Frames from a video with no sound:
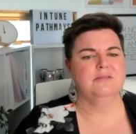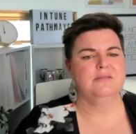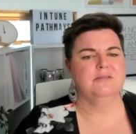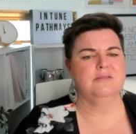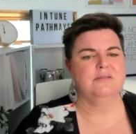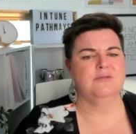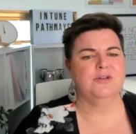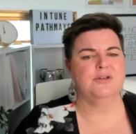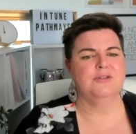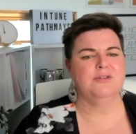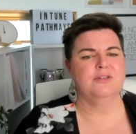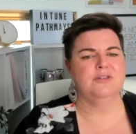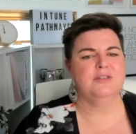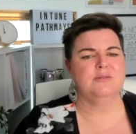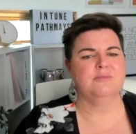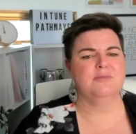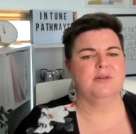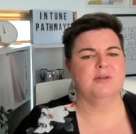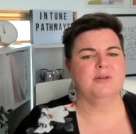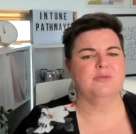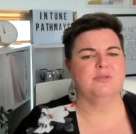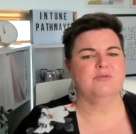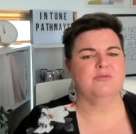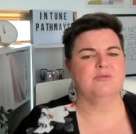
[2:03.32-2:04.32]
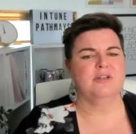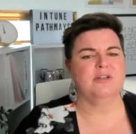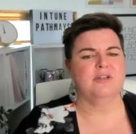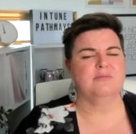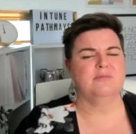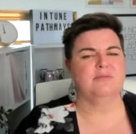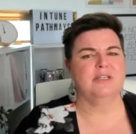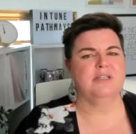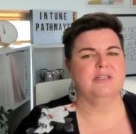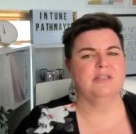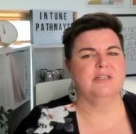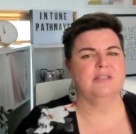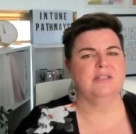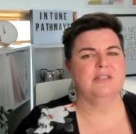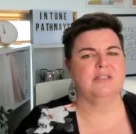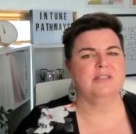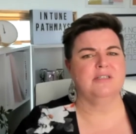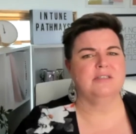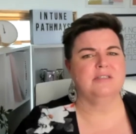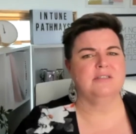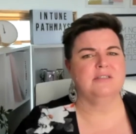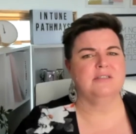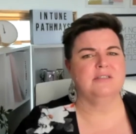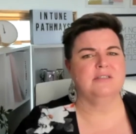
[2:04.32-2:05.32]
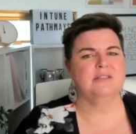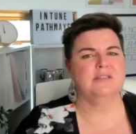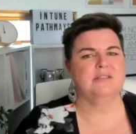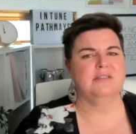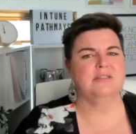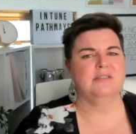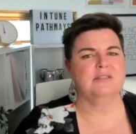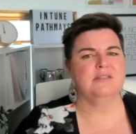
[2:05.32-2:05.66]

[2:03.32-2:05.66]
although this mum would rather play canasta.